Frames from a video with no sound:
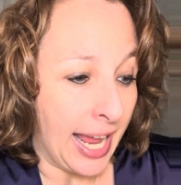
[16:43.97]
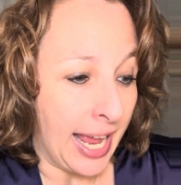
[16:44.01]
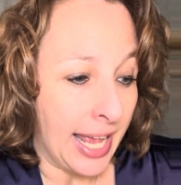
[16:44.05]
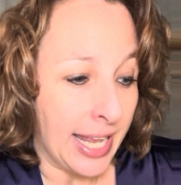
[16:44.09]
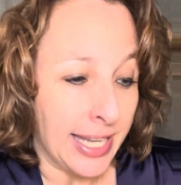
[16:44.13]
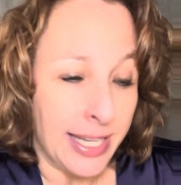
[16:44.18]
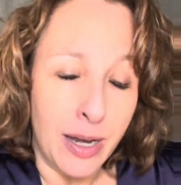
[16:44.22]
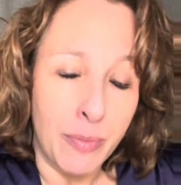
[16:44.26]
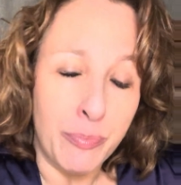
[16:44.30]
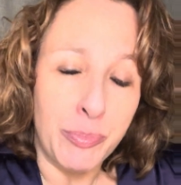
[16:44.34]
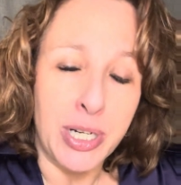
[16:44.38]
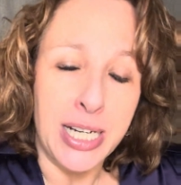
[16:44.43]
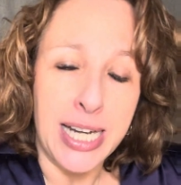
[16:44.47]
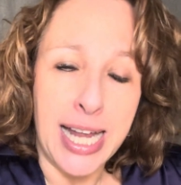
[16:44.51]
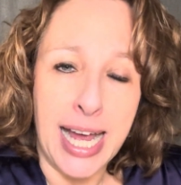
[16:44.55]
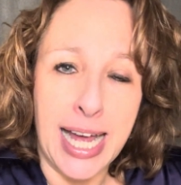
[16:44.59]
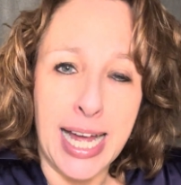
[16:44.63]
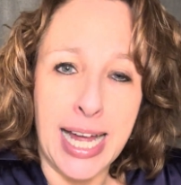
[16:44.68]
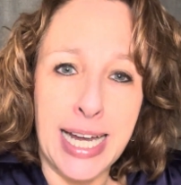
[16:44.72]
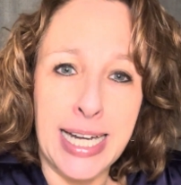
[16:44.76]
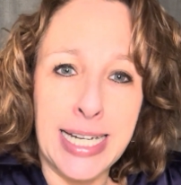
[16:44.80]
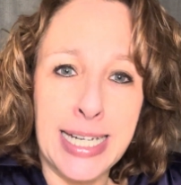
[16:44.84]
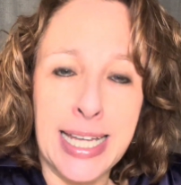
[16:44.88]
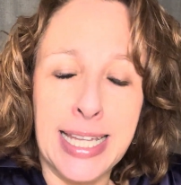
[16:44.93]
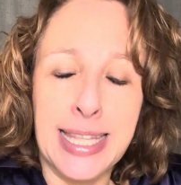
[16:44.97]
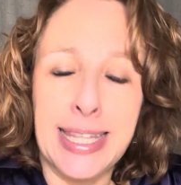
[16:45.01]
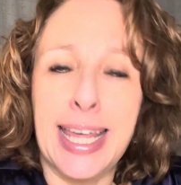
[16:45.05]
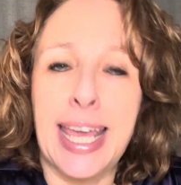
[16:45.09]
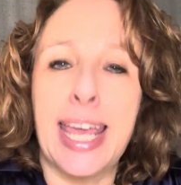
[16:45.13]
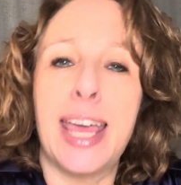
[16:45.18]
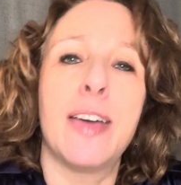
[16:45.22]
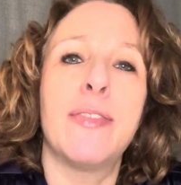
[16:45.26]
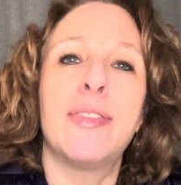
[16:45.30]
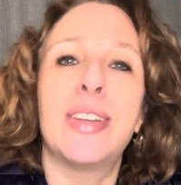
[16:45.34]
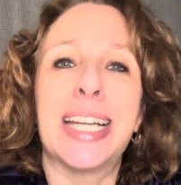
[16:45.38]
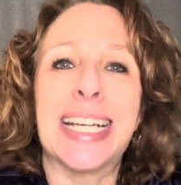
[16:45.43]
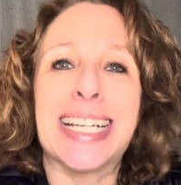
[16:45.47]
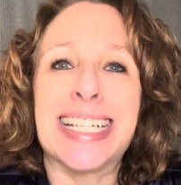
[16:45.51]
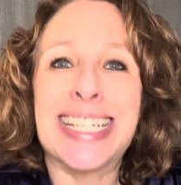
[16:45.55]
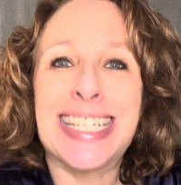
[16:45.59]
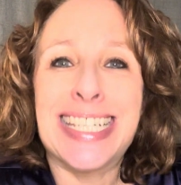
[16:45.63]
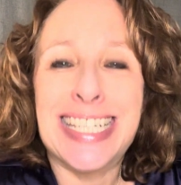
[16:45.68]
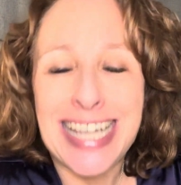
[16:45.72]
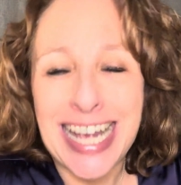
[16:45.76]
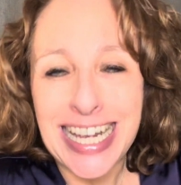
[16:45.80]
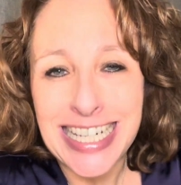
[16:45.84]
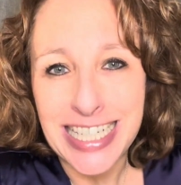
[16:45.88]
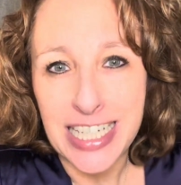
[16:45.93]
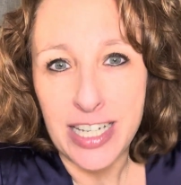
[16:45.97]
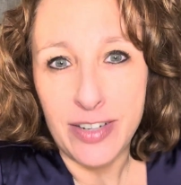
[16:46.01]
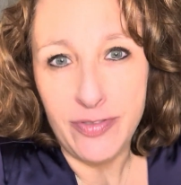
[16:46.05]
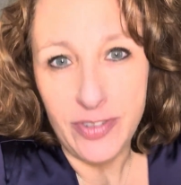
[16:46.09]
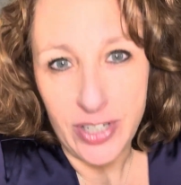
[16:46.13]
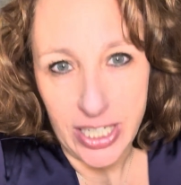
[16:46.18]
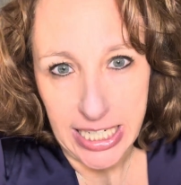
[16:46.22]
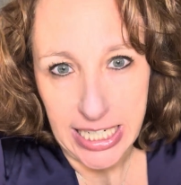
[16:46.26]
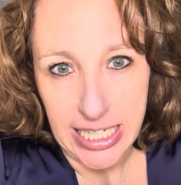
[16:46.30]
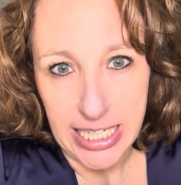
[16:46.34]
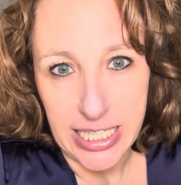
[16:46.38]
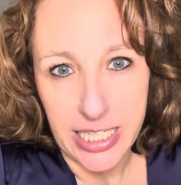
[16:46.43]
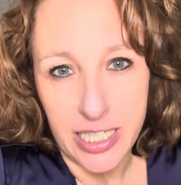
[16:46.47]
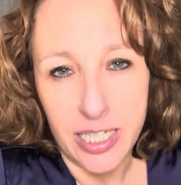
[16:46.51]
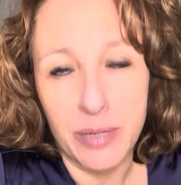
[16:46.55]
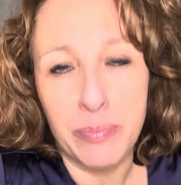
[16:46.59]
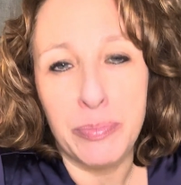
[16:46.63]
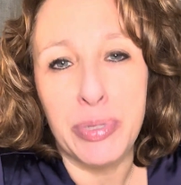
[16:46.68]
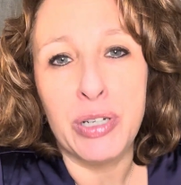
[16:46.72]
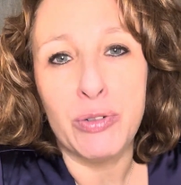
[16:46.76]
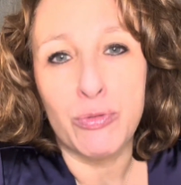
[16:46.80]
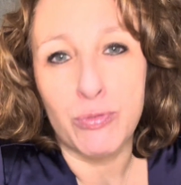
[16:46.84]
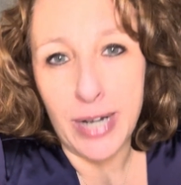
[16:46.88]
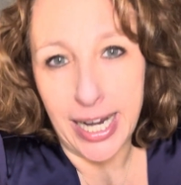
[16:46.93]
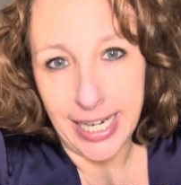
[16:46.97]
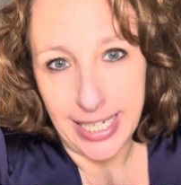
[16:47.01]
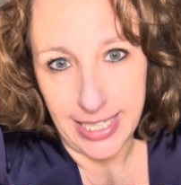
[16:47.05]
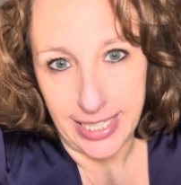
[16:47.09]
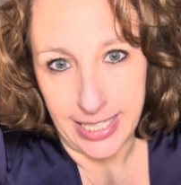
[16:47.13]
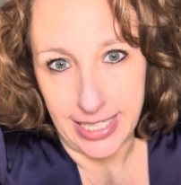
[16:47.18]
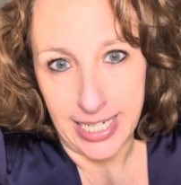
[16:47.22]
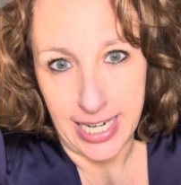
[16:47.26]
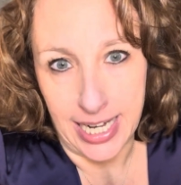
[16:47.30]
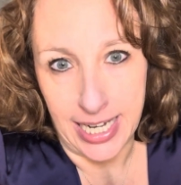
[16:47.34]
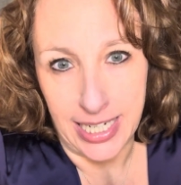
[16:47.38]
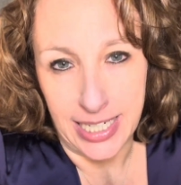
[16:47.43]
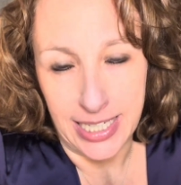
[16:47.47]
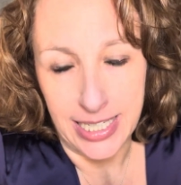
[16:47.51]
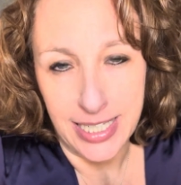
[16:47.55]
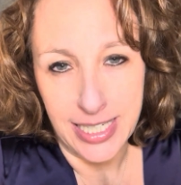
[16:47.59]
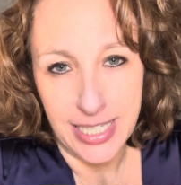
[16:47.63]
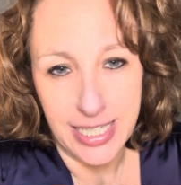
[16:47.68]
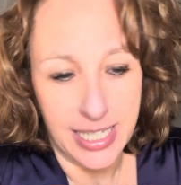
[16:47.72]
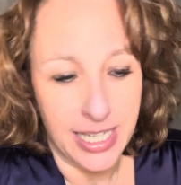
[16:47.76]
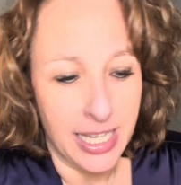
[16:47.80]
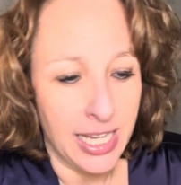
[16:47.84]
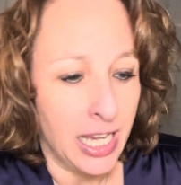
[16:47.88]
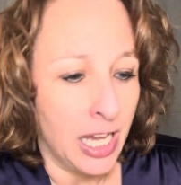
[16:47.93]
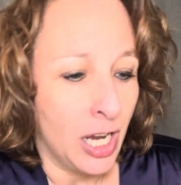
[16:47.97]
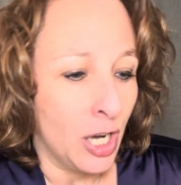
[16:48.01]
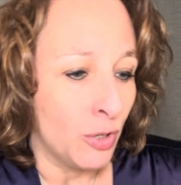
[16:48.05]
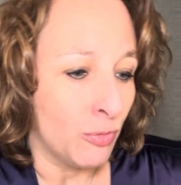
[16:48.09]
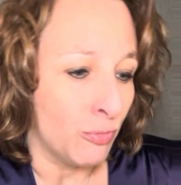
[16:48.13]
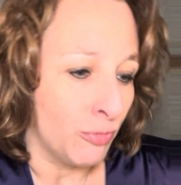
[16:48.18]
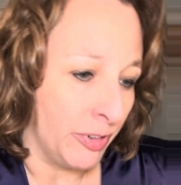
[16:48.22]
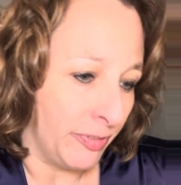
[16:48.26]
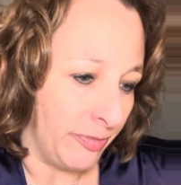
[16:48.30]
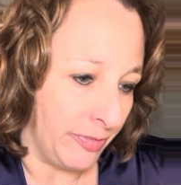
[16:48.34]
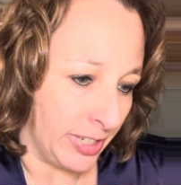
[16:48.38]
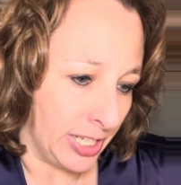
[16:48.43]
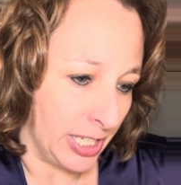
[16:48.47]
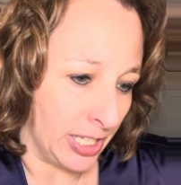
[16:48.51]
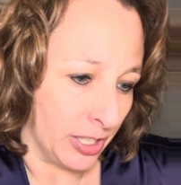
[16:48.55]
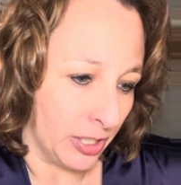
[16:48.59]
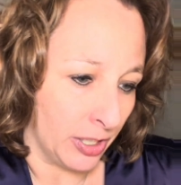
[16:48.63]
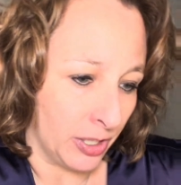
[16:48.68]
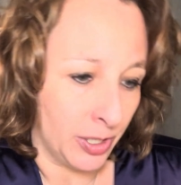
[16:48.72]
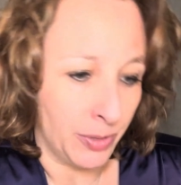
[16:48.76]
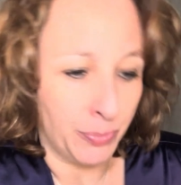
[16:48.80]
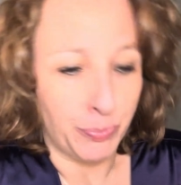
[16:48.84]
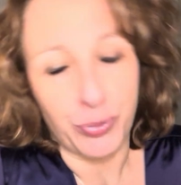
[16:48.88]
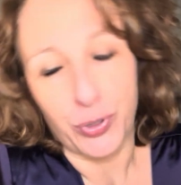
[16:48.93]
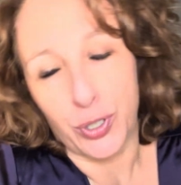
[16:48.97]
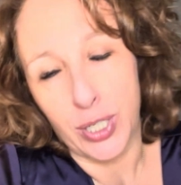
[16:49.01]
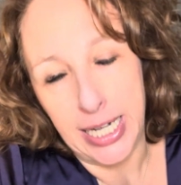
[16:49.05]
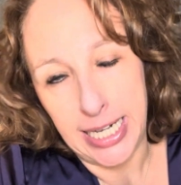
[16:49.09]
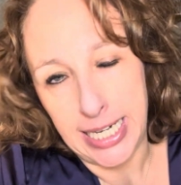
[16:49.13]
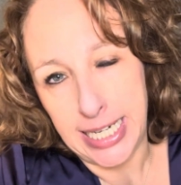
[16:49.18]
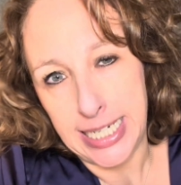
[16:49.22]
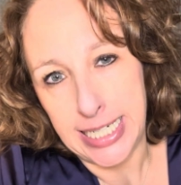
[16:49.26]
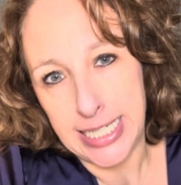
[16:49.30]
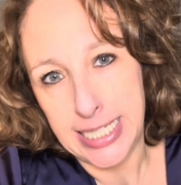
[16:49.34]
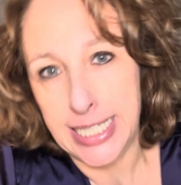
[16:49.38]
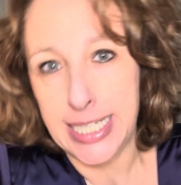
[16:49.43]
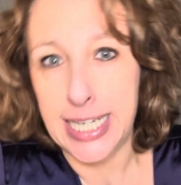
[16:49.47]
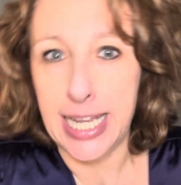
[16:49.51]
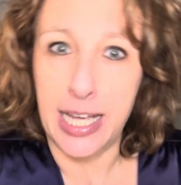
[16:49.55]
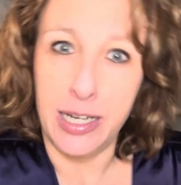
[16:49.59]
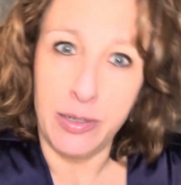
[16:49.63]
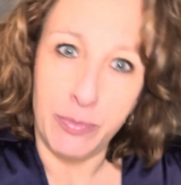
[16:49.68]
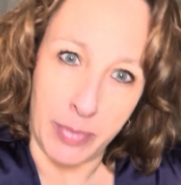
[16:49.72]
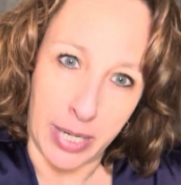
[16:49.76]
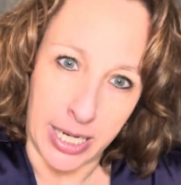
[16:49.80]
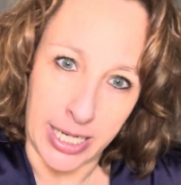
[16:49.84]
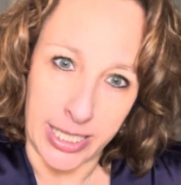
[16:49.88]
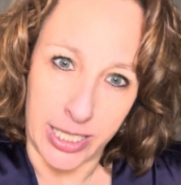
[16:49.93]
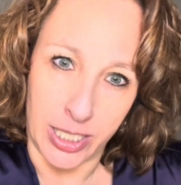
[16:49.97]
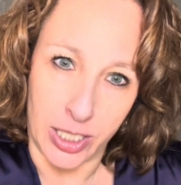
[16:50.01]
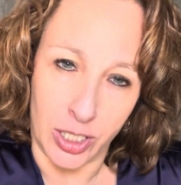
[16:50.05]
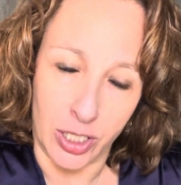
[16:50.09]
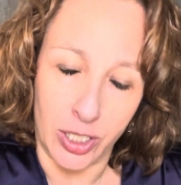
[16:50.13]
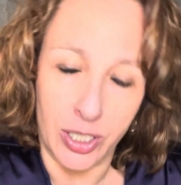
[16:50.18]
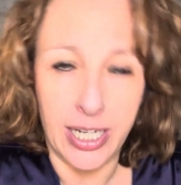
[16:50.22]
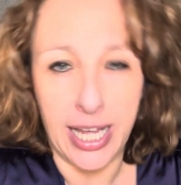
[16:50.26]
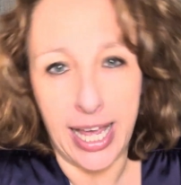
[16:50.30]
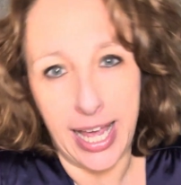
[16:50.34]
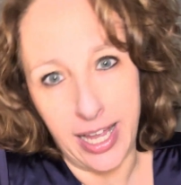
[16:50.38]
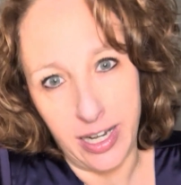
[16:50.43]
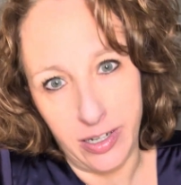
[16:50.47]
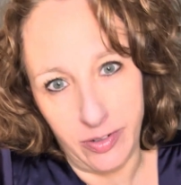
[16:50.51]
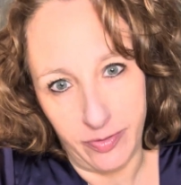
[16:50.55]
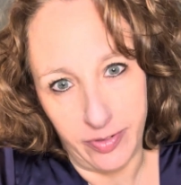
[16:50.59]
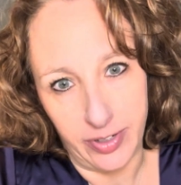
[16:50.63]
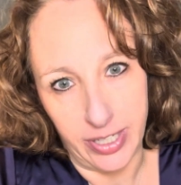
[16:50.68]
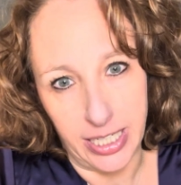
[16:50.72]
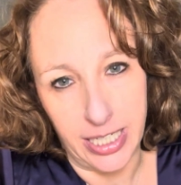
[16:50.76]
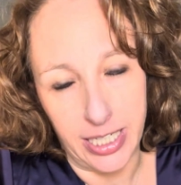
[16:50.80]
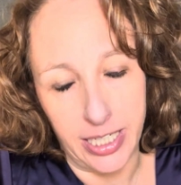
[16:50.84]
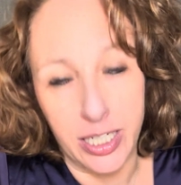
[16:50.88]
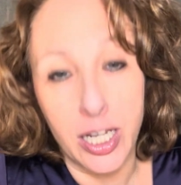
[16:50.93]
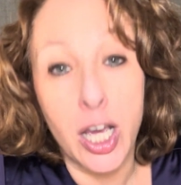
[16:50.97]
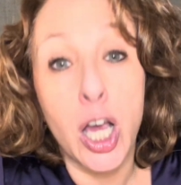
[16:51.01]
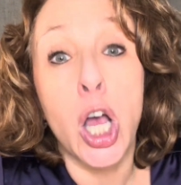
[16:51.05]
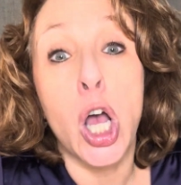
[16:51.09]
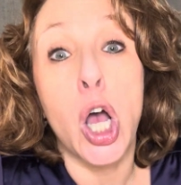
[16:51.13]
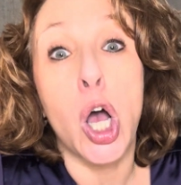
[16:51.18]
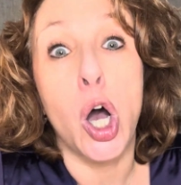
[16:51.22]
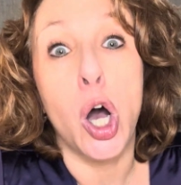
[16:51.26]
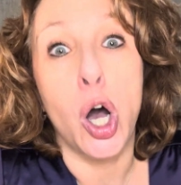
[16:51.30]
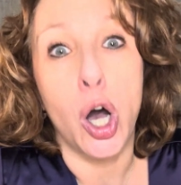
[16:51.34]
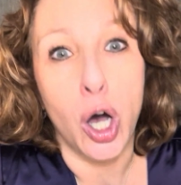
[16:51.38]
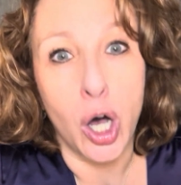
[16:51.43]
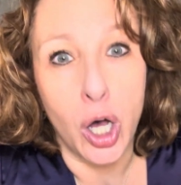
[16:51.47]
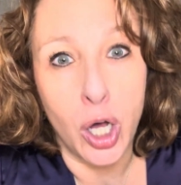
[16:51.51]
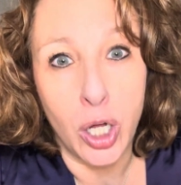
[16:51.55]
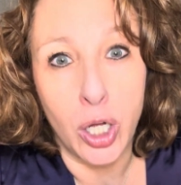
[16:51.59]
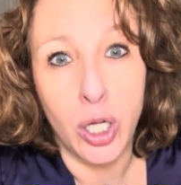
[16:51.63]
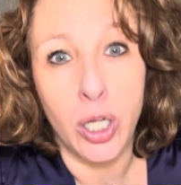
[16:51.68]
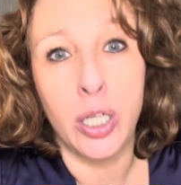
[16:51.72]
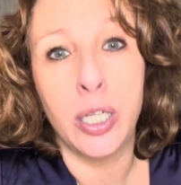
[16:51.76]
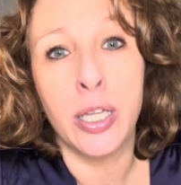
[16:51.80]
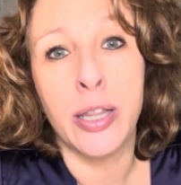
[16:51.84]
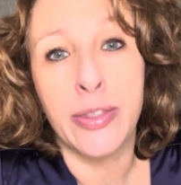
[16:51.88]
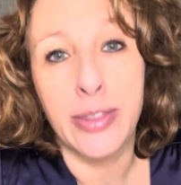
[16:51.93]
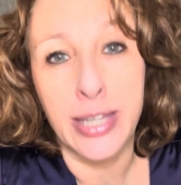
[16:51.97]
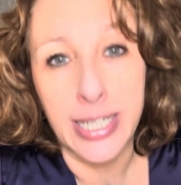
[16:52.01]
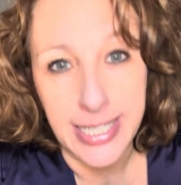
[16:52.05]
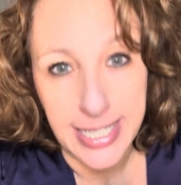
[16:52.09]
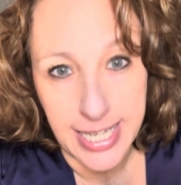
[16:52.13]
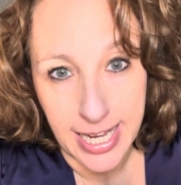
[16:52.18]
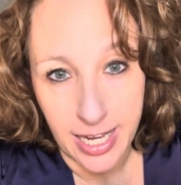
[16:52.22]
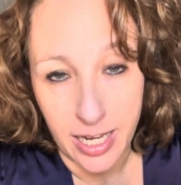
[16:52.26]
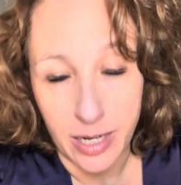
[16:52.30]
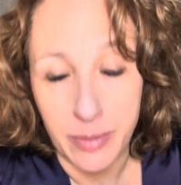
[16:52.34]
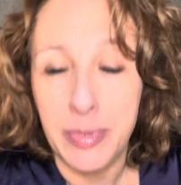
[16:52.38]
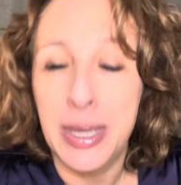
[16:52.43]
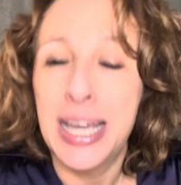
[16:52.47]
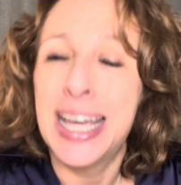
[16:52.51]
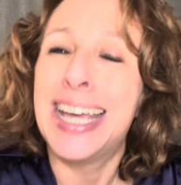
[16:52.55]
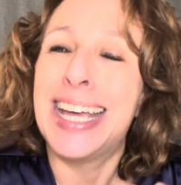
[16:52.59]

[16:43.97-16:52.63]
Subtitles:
Number 9, they have an excessive need to be recognized, revered, praised, admired, envied all the time.